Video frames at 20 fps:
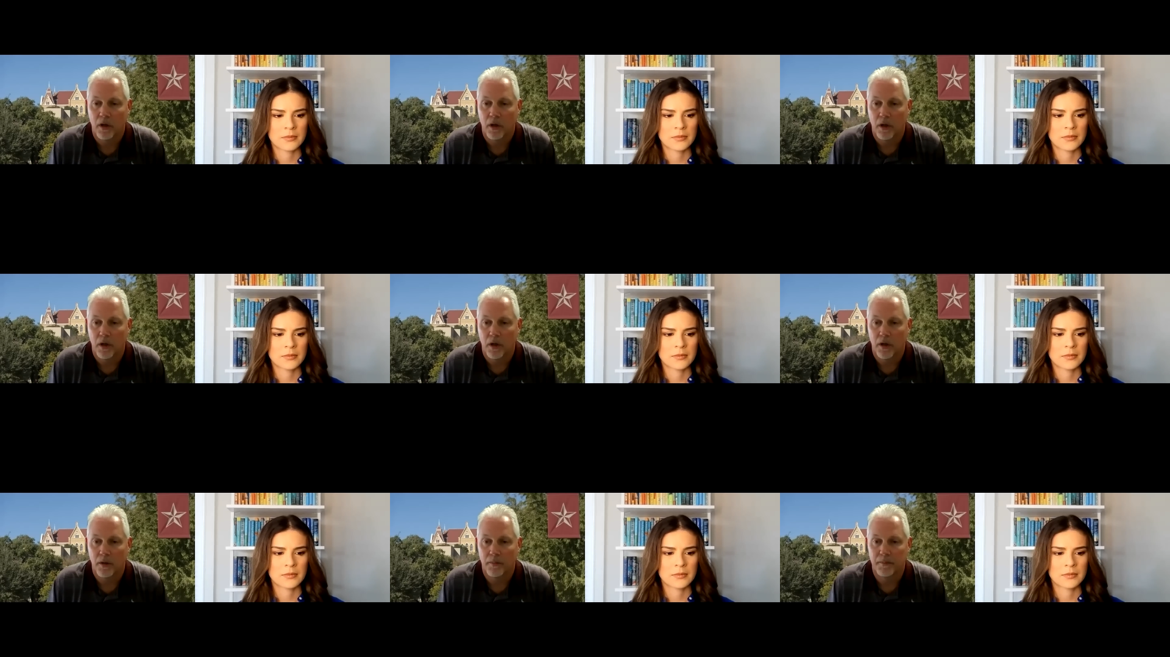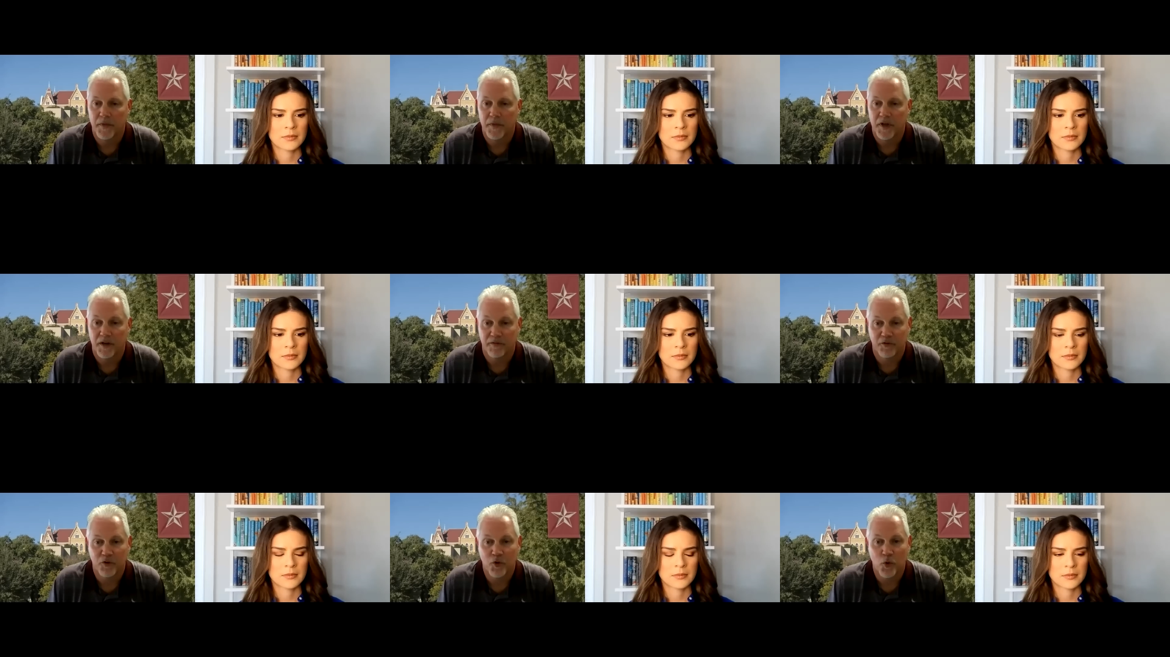Speaker 1: Um,
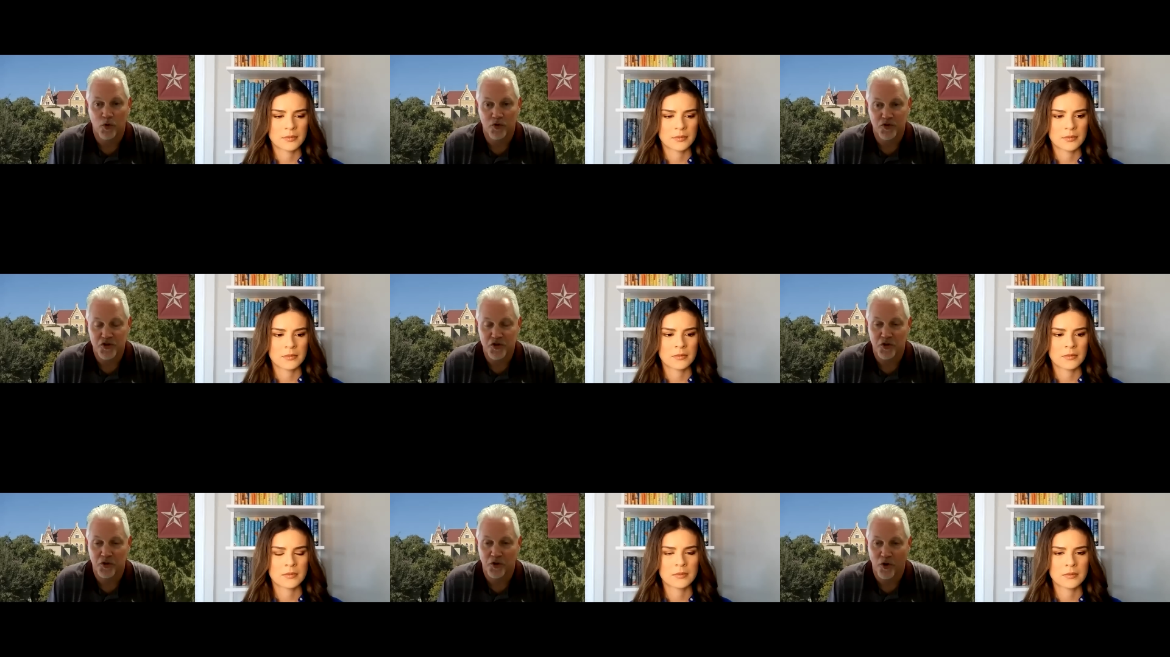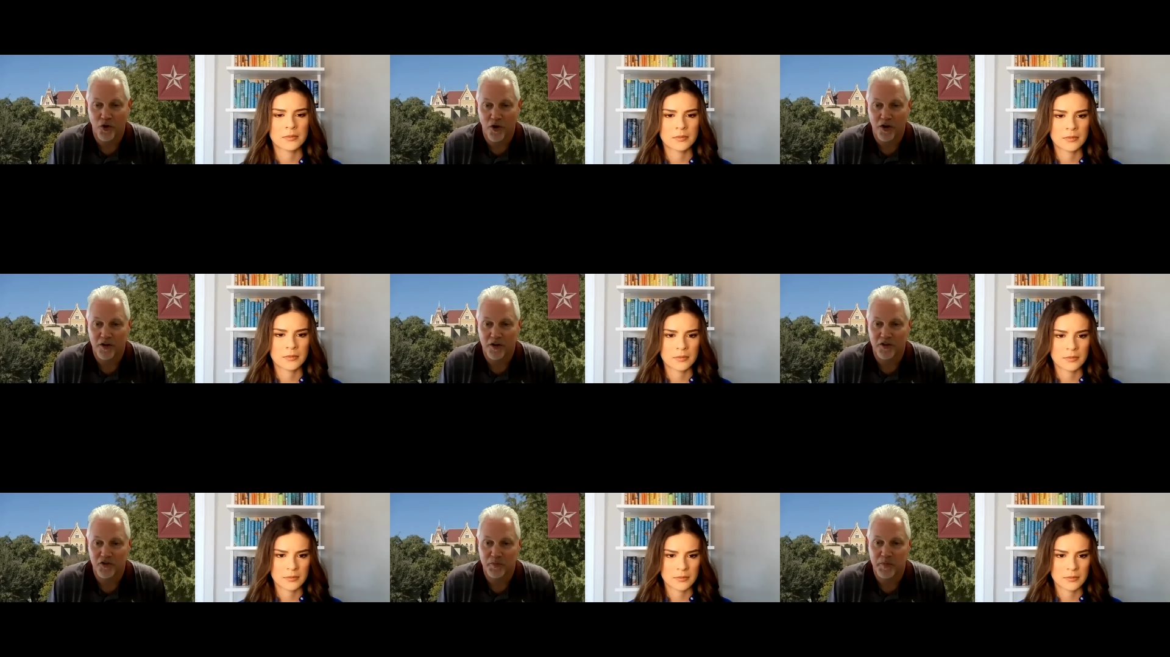and of course, New
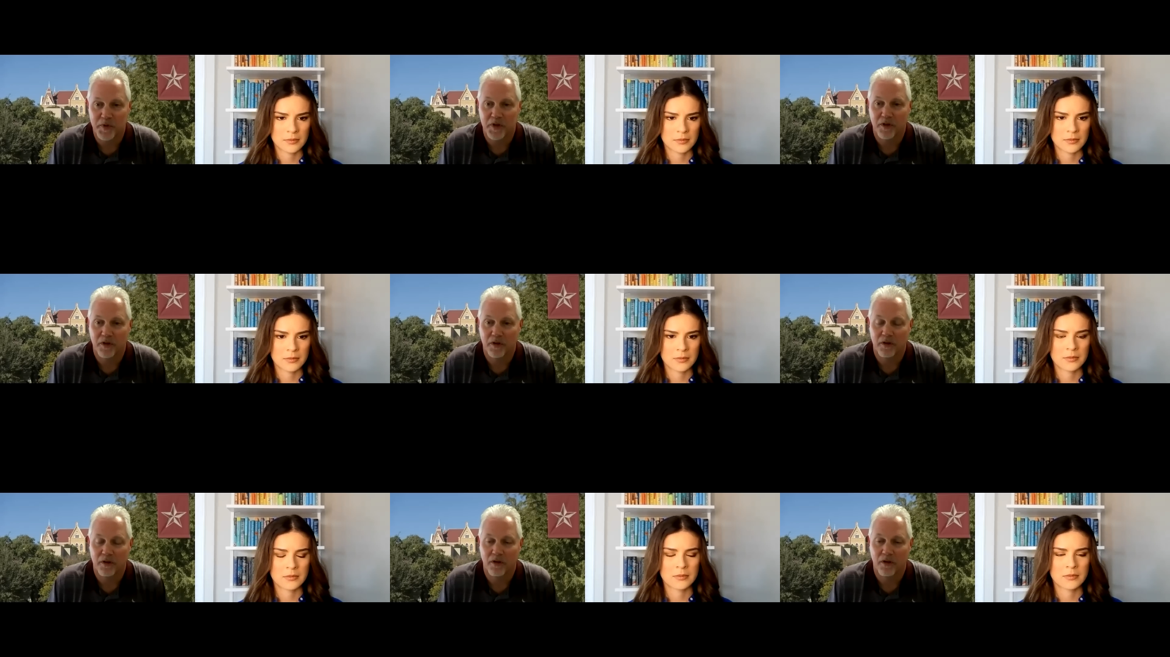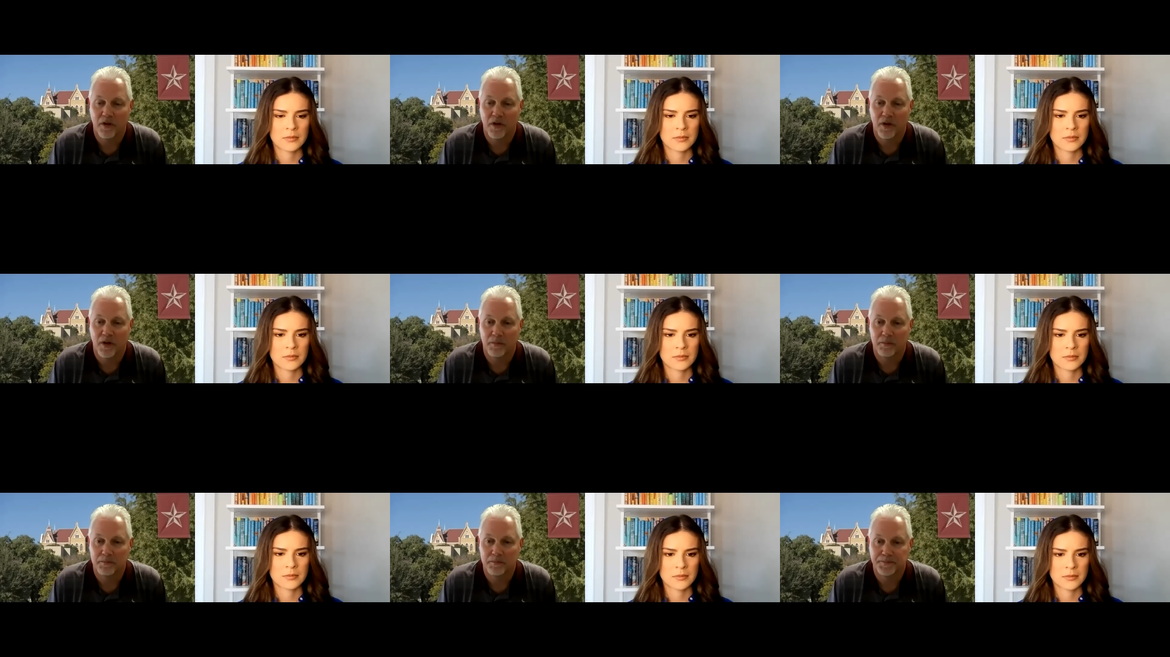York has been
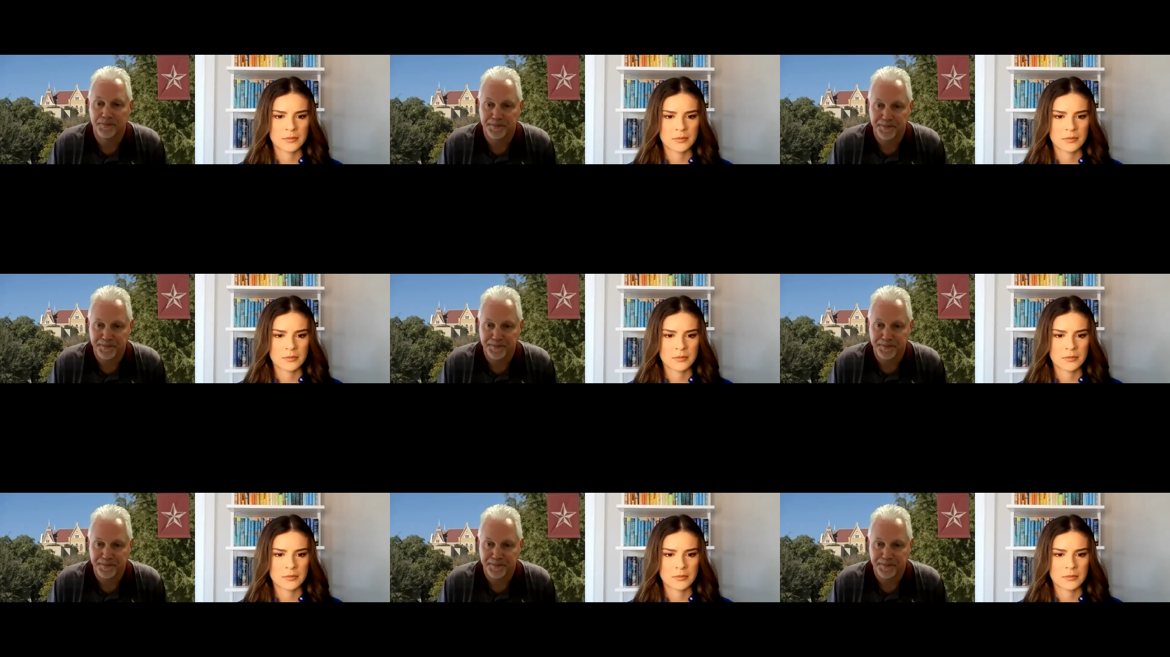um,